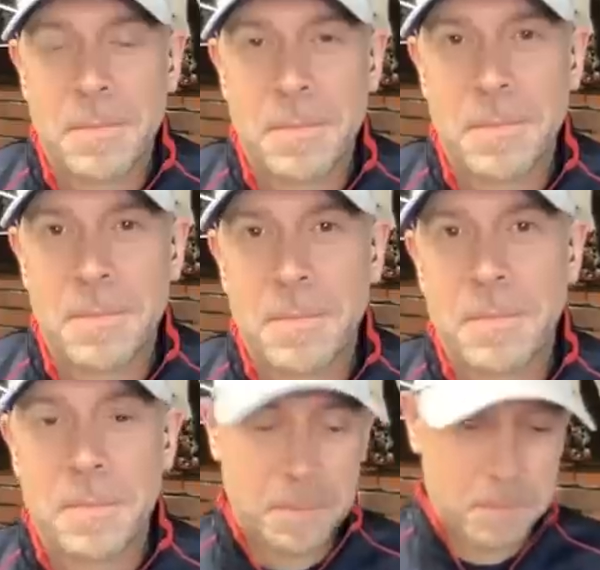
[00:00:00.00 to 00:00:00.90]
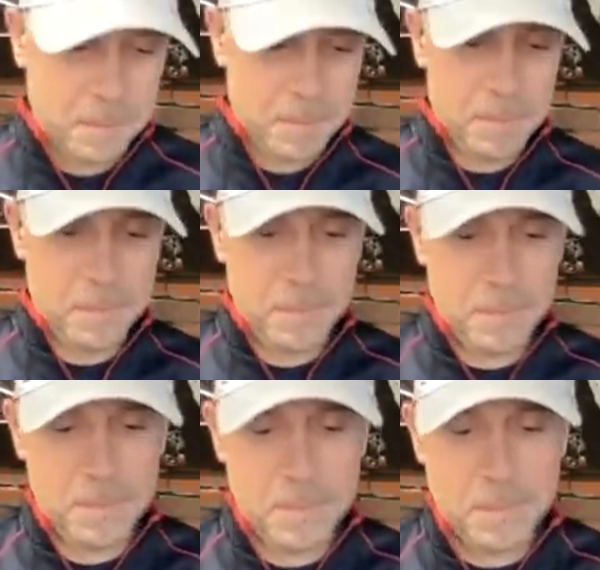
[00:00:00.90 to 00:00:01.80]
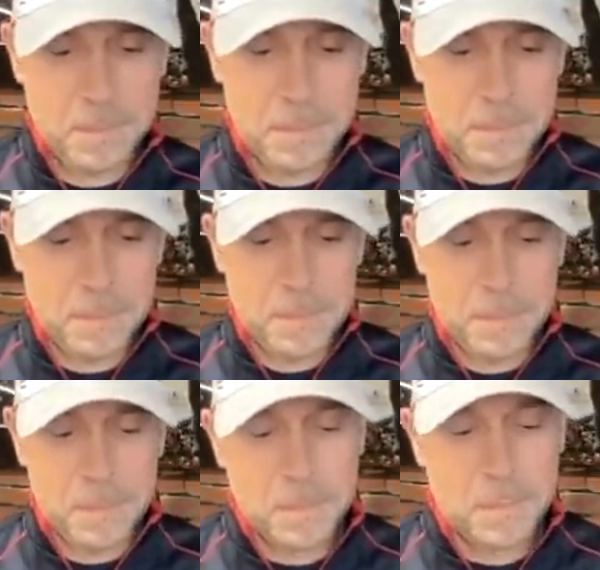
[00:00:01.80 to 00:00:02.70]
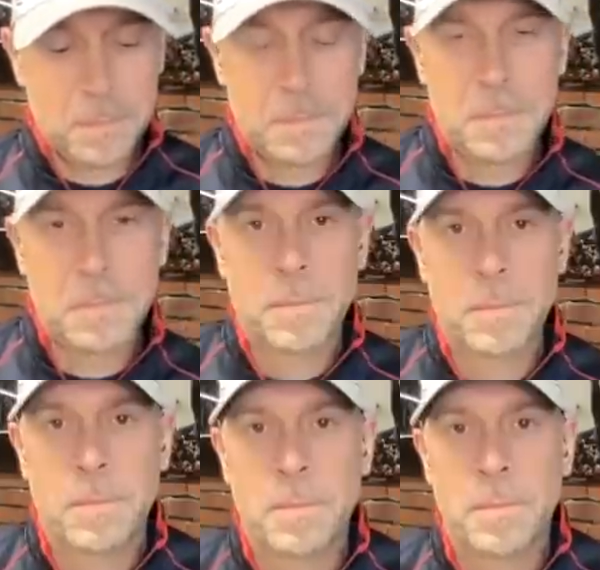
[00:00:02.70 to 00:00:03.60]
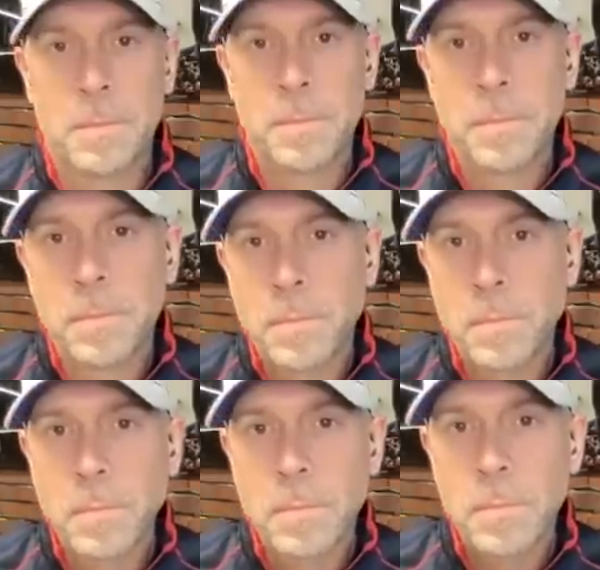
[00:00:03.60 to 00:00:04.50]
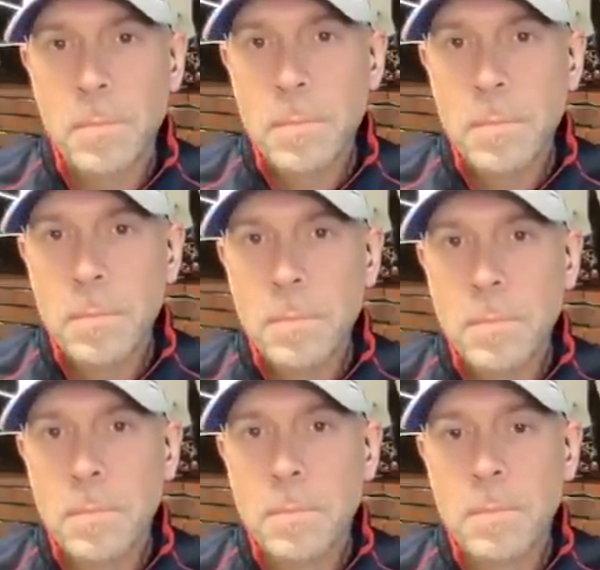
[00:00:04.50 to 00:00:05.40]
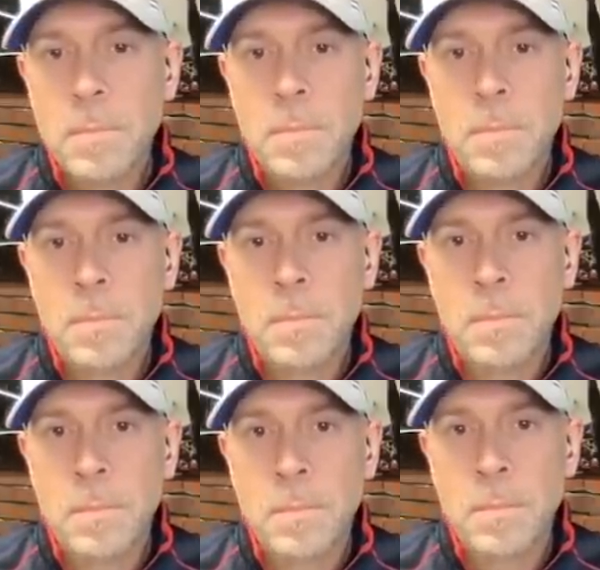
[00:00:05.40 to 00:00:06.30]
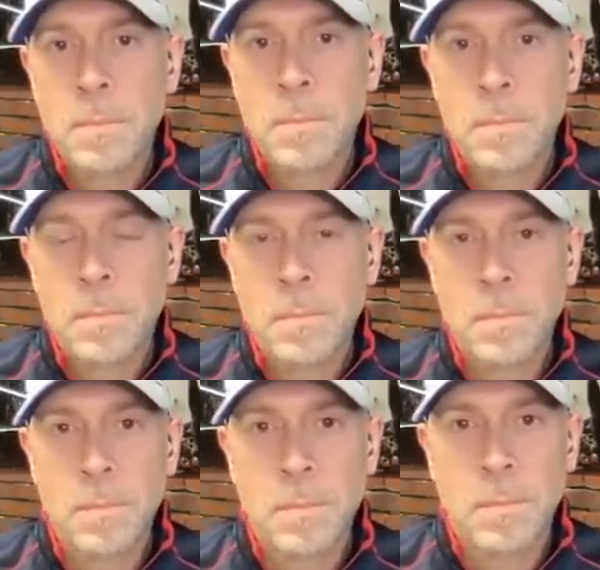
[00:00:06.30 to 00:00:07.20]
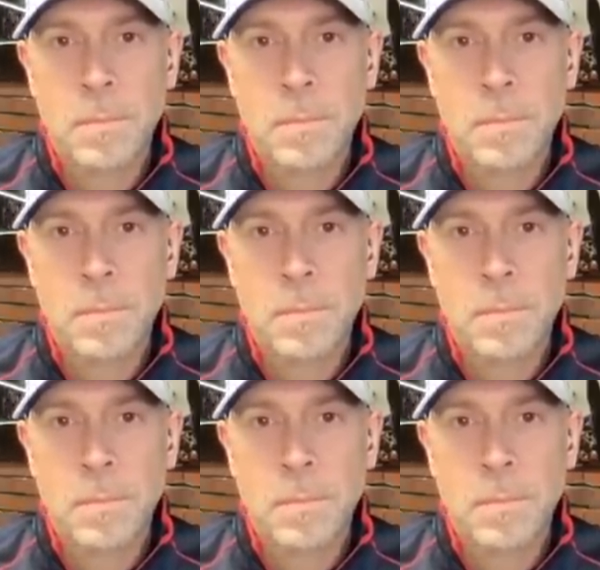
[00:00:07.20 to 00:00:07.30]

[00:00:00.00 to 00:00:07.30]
This person isn't speaking.